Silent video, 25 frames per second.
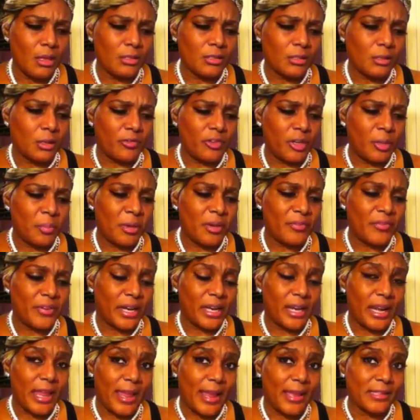So if your
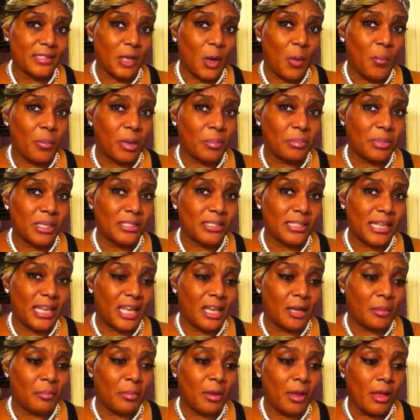motherfucking ass open up this
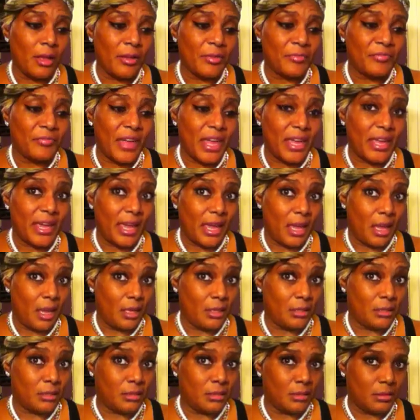damn fake
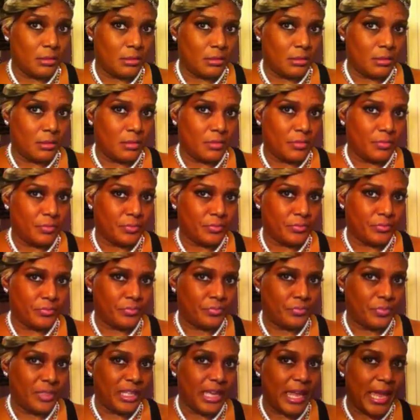ass
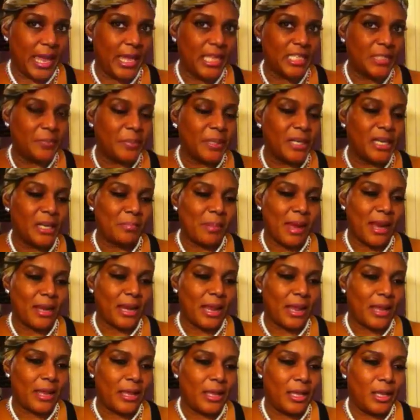gas bill in my
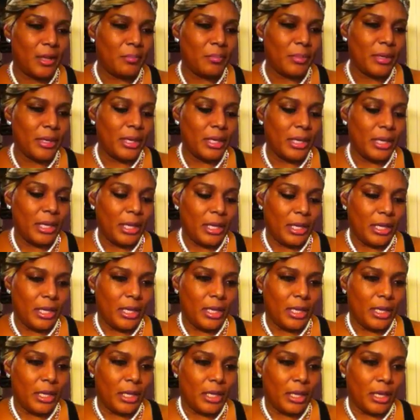name,
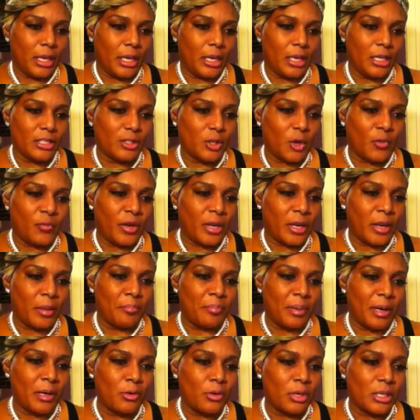And it's so
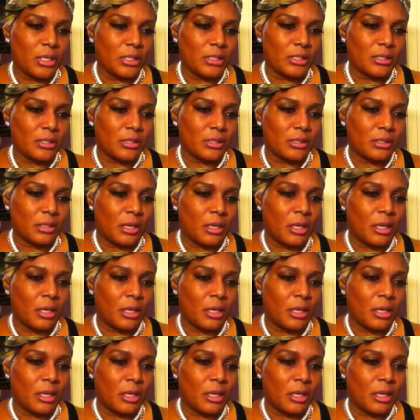fucking bogus. The